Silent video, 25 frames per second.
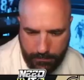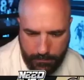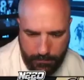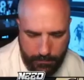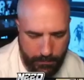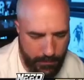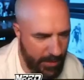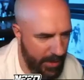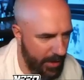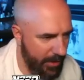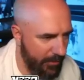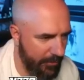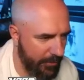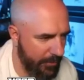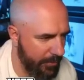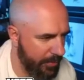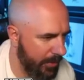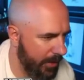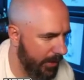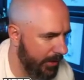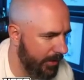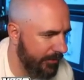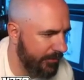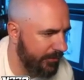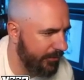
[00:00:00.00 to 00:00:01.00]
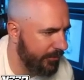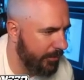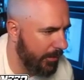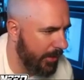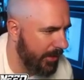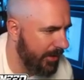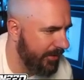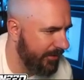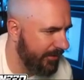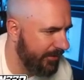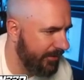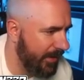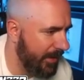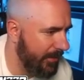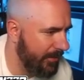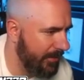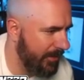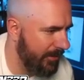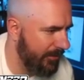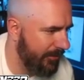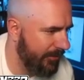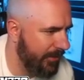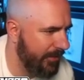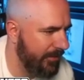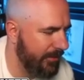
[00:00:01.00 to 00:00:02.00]
every play because he's running the same
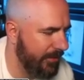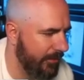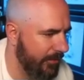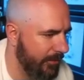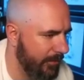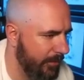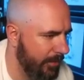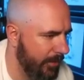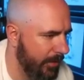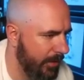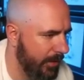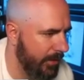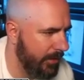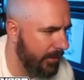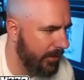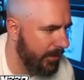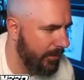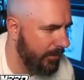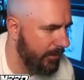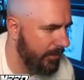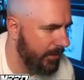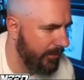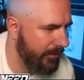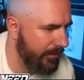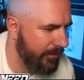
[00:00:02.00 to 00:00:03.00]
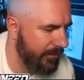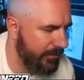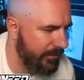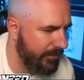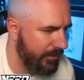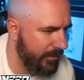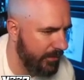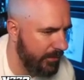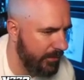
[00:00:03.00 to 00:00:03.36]
defense every play. He don't give a shit.